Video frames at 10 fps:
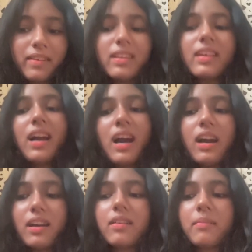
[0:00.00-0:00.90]

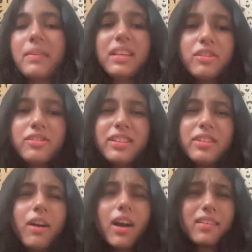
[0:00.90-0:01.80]
Yeah, but they also
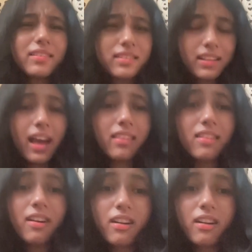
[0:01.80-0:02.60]
need to understand the